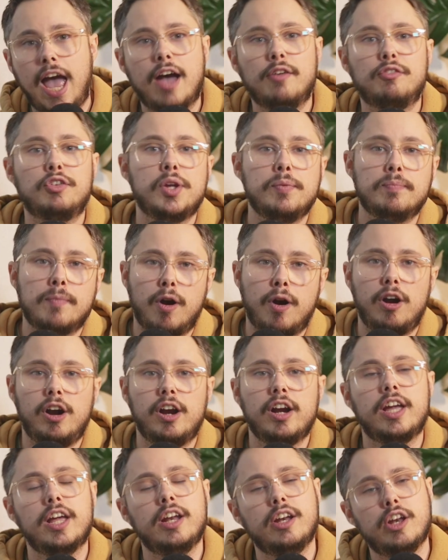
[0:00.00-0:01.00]
every
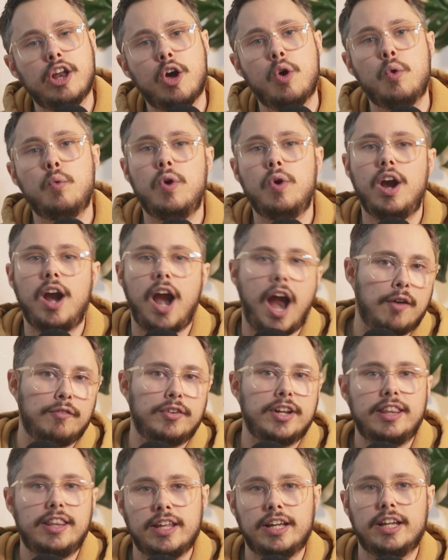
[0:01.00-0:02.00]
mark and know where
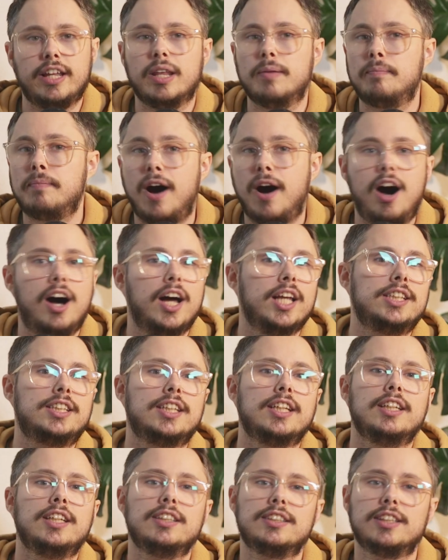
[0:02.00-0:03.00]
everything and the
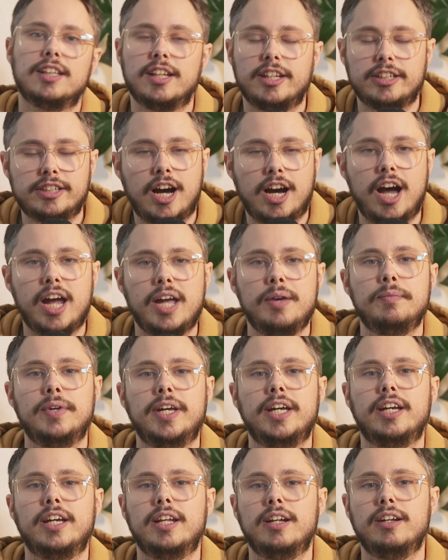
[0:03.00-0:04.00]
pauses and the
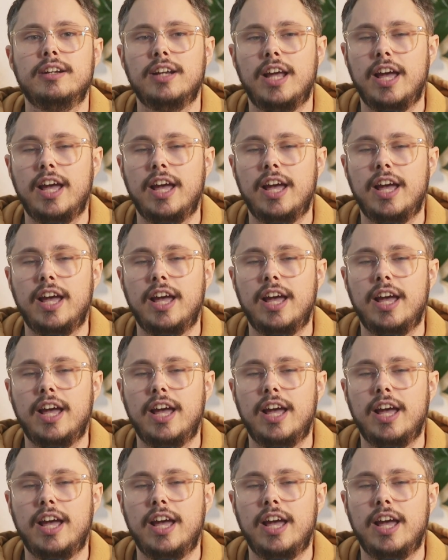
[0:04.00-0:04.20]
timing